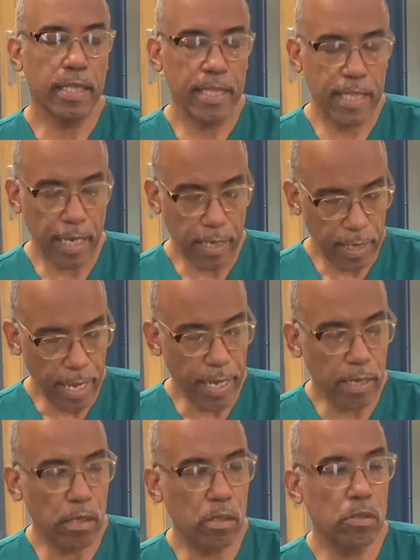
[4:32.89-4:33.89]
thick
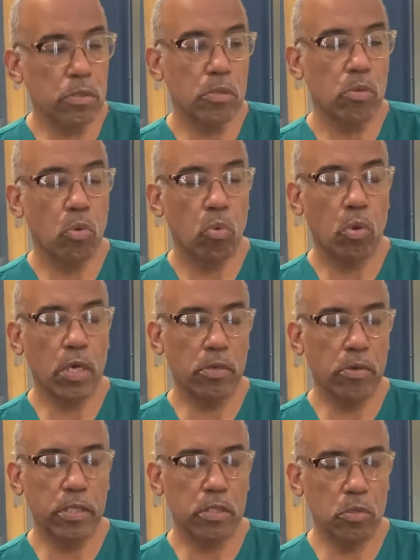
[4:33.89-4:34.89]
nails, whether
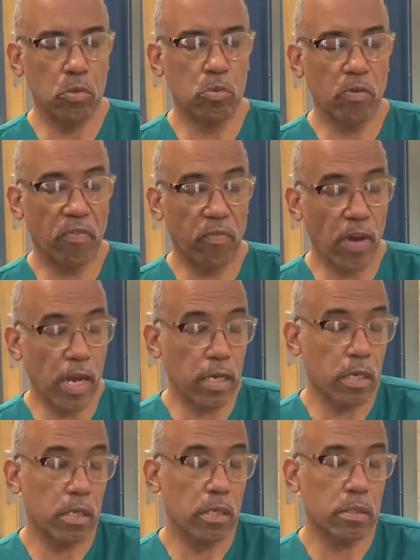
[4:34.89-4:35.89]
it's due to
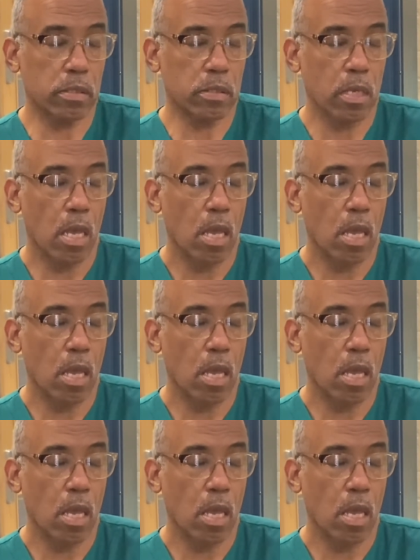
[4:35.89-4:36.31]
fungus,